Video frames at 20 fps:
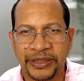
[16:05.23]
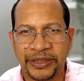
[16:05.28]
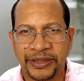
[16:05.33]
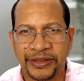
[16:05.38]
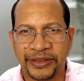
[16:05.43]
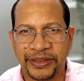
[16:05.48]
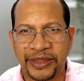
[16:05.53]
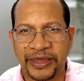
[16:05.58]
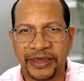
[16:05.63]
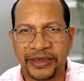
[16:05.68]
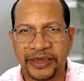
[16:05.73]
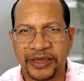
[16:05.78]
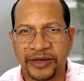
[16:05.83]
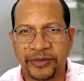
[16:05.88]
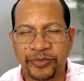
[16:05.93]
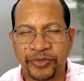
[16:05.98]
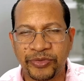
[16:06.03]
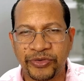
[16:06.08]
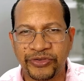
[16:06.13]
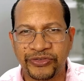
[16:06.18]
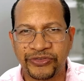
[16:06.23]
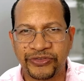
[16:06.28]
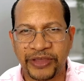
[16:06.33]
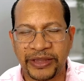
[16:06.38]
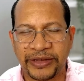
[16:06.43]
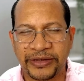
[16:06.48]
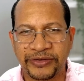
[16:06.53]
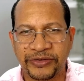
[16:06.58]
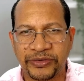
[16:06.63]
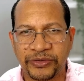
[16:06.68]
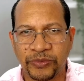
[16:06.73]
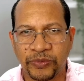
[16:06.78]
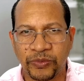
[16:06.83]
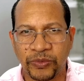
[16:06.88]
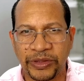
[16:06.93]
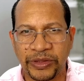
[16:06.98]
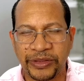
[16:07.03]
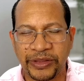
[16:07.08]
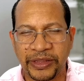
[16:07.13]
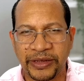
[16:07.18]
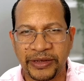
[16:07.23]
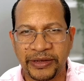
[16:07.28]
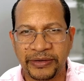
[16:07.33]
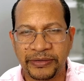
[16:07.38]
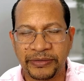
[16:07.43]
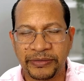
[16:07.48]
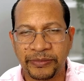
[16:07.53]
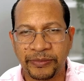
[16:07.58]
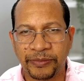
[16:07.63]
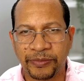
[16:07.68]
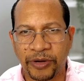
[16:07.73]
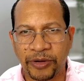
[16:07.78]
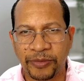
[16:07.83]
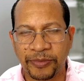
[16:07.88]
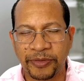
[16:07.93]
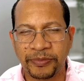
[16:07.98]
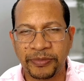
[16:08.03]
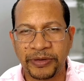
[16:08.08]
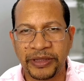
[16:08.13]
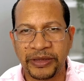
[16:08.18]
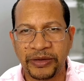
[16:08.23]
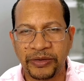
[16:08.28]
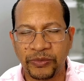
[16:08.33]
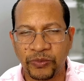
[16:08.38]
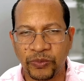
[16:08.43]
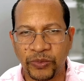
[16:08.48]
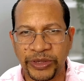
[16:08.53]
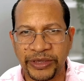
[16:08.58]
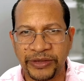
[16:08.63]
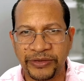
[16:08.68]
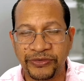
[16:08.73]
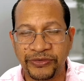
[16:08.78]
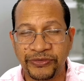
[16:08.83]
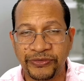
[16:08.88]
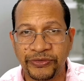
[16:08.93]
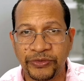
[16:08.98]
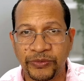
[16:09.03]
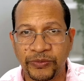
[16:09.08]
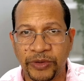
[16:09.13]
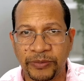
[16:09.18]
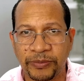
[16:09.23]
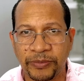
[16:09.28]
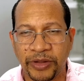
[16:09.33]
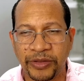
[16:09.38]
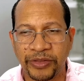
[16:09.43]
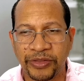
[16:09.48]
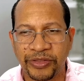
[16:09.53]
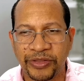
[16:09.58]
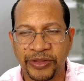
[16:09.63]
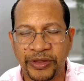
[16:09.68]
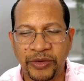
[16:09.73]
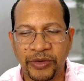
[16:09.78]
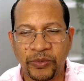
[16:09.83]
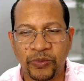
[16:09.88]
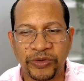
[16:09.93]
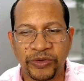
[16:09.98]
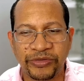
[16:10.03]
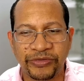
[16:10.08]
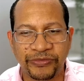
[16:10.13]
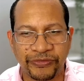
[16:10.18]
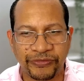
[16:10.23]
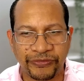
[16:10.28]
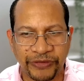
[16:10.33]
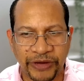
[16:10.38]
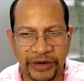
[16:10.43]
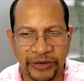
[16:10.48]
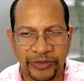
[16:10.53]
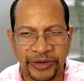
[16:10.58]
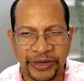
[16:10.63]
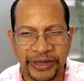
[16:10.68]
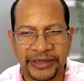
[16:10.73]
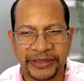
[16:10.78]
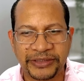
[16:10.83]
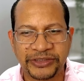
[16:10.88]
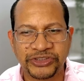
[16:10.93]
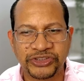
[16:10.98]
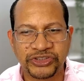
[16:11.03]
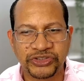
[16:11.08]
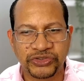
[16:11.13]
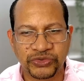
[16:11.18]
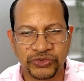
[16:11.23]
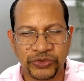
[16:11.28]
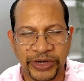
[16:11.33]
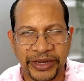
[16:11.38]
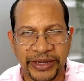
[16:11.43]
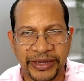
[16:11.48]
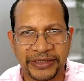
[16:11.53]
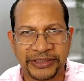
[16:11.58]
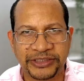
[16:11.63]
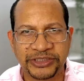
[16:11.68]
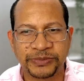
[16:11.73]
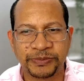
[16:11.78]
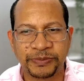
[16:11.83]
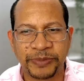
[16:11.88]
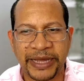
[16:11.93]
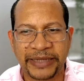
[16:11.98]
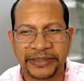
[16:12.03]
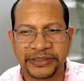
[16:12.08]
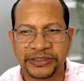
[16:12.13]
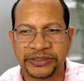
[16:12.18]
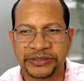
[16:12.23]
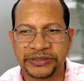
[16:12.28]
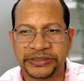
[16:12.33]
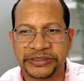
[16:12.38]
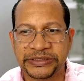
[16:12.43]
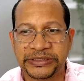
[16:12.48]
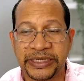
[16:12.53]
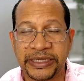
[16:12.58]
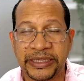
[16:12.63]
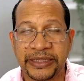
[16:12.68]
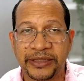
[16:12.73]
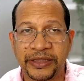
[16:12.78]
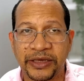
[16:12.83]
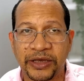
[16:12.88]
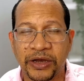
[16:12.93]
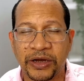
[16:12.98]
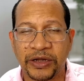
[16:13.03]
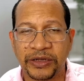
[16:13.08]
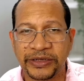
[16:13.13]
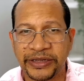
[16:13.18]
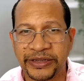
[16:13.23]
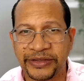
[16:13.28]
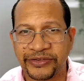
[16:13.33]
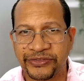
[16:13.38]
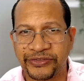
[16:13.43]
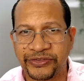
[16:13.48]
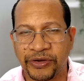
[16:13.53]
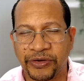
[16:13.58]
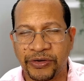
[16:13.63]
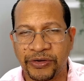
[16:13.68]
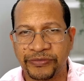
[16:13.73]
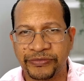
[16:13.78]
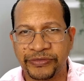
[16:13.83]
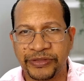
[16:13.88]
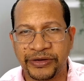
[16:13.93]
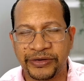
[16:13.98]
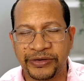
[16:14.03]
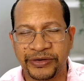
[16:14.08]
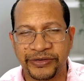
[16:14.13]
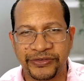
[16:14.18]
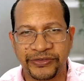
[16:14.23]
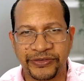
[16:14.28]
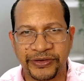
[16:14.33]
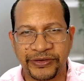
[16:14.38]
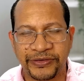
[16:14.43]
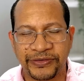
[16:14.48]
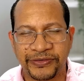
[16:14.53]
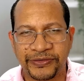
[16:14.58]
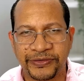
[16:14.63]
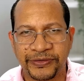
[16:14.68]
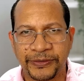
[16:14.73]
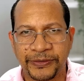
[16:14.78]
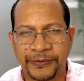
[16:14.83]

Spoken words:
they can present within probably weeks to a month with very strange patterns in the context of their disease.